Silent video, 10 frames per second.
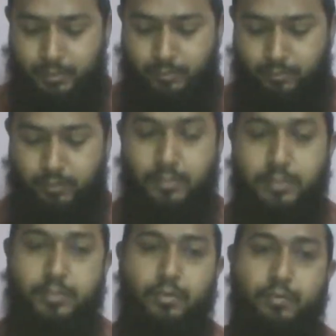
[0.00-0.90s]
So he
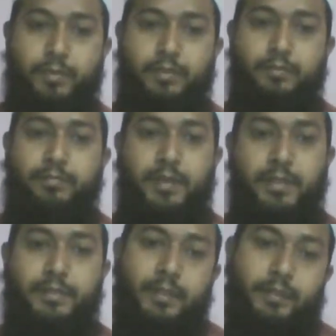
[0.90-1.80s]
discovered many
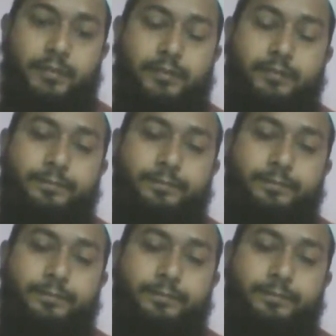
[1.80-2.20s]
things.